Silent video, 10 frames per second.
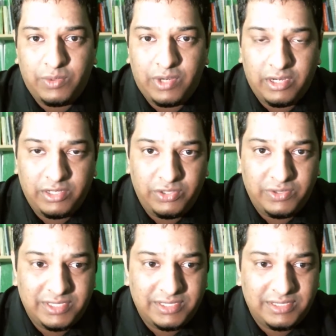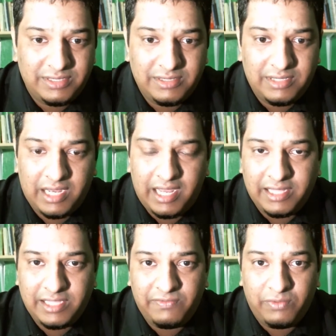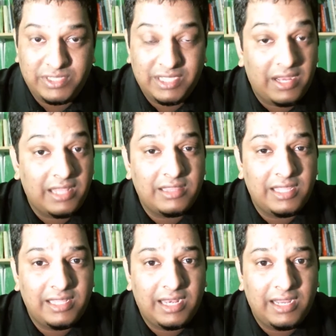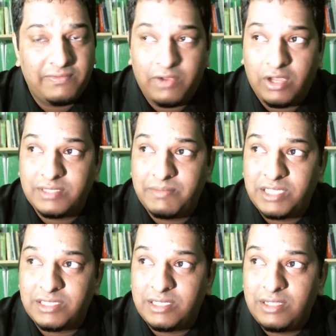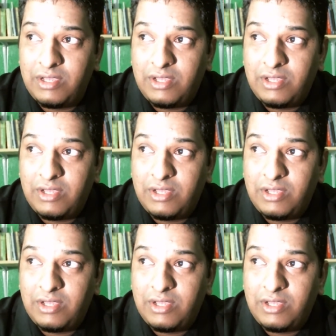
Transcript: you want to reduce unhealthy foods. Now, another thing that I forgot to mention,